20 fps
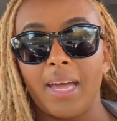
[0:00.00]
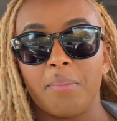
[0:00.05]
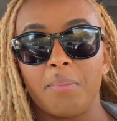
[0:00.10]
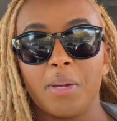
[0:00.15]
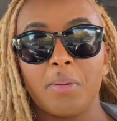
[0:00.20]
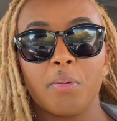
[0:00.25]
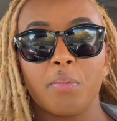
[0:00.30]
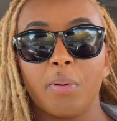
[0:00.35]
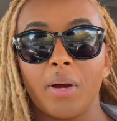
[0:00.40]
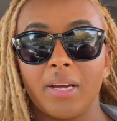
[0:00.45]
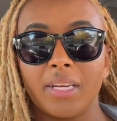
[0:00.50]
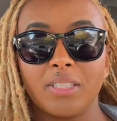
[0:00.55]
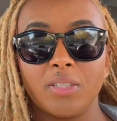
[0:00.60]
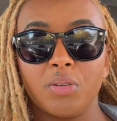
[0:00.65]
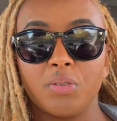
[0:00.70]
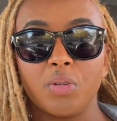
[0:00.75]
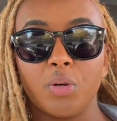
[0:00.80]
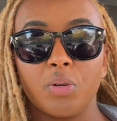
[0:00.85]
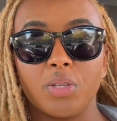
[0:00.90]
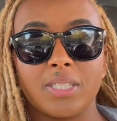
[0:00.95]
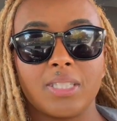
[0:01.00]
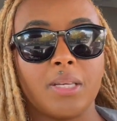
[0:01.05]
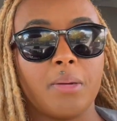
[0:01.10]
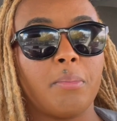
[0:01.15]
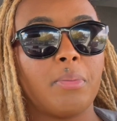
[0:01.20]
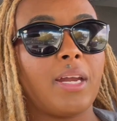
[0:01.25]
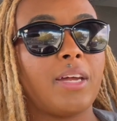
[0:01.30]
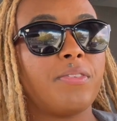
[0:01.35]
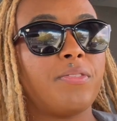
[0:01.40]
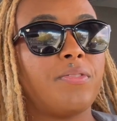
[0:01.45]
People probably don't notice them, but
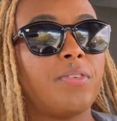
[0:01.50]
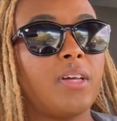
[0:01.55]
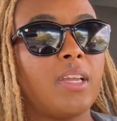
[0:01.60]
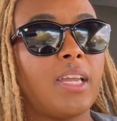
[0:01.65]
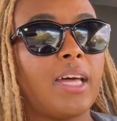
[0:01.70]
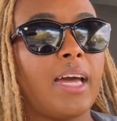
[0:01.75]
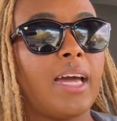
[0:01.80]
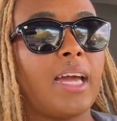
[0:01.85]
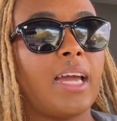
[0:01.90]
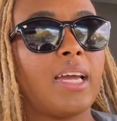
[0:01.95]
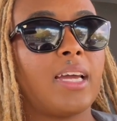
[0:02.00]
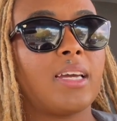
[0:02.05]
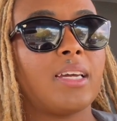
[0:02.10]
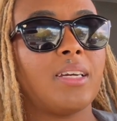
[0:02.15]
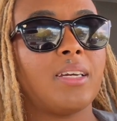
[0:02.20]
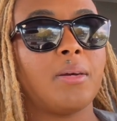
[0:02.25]
I feel like